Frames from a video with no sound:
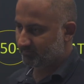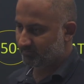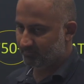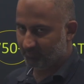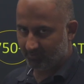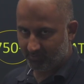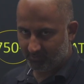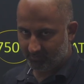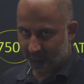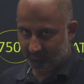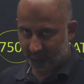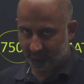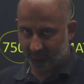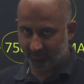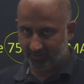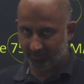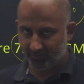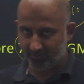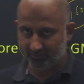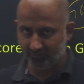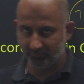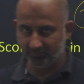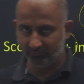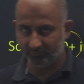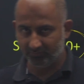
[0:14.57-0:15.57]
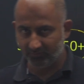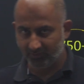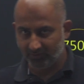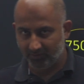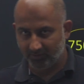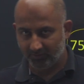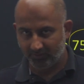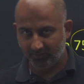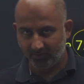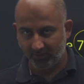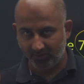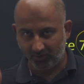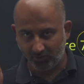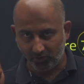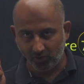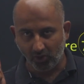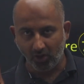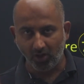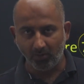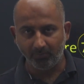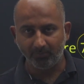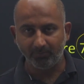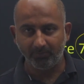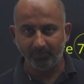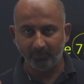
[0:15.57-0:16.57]
Okay, you get into the
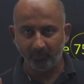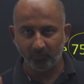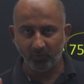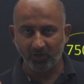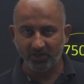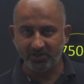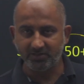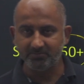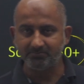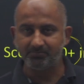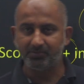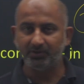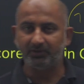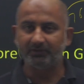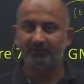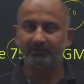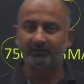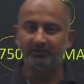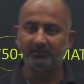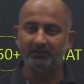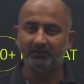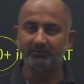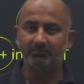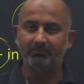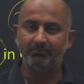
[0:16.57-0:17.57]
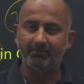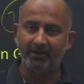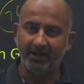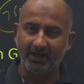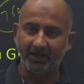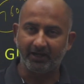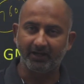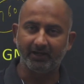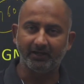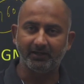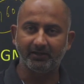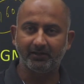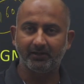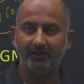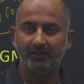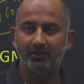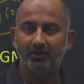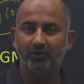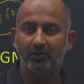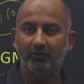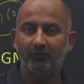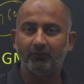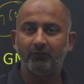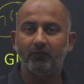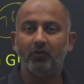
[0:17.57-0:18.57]
top 1% bracket
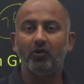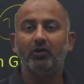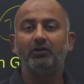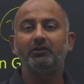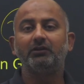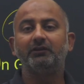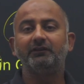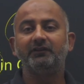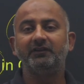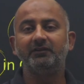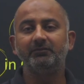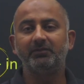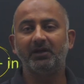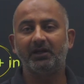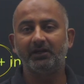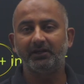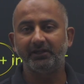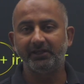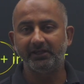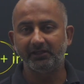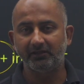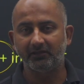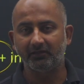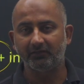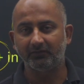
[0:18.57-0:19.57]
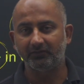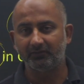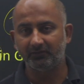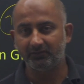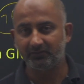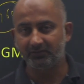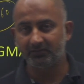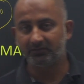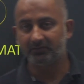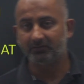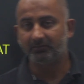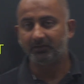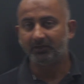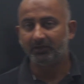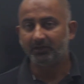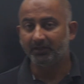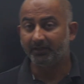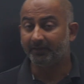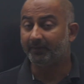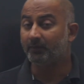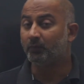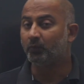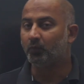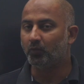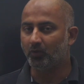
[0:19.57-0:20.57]
of all the GMAT takers in
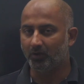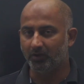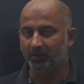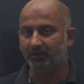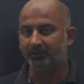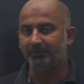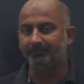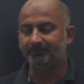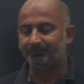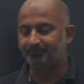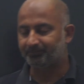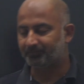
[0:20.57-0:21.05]
the world.